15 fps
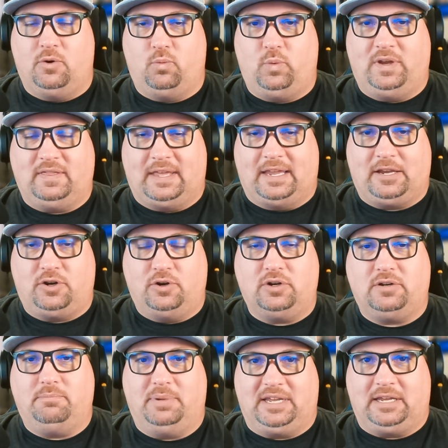when they
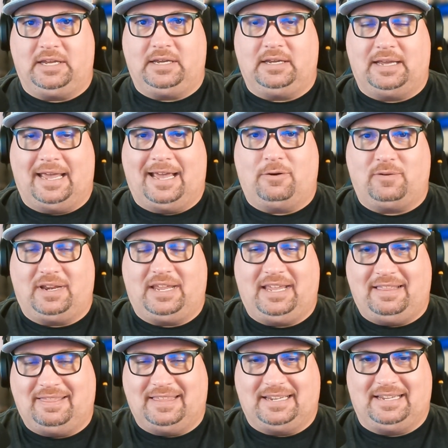could be out
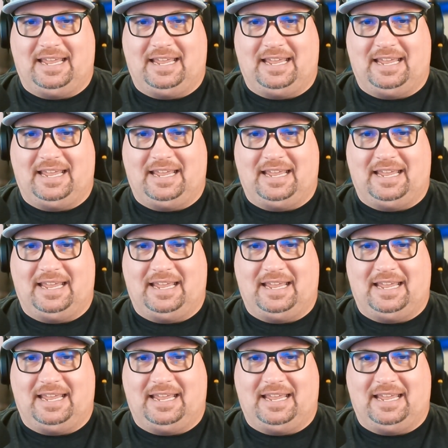in the